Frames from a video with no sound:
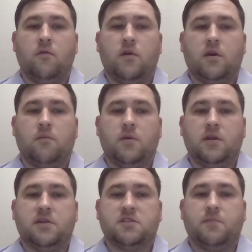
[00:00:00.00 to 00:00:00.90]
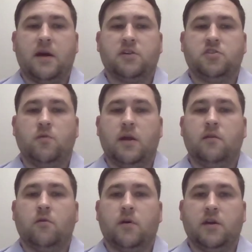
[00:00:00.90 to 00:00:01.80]
They can be dispatched to any
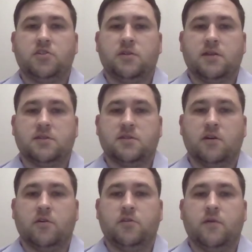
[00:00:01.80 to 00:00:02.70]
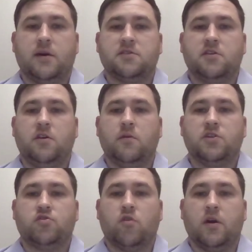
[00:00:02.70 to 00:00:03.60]
location necessary to execute a
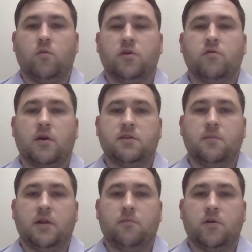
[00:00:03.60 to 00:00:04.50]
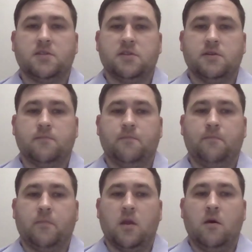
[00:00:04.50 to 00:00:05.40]
strike when directed by the President.
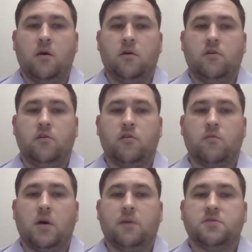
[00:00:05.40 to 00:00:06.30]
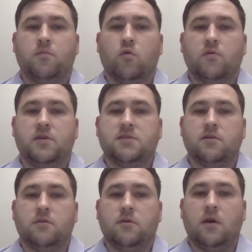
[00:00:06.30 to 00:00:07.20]
Nuclear bombs aboard these
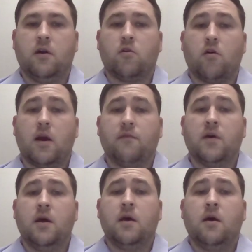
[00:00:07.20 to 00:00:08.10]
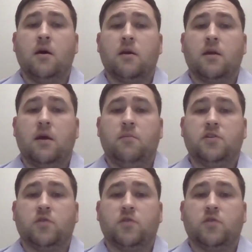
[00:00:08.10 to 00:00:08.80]
aircraft can be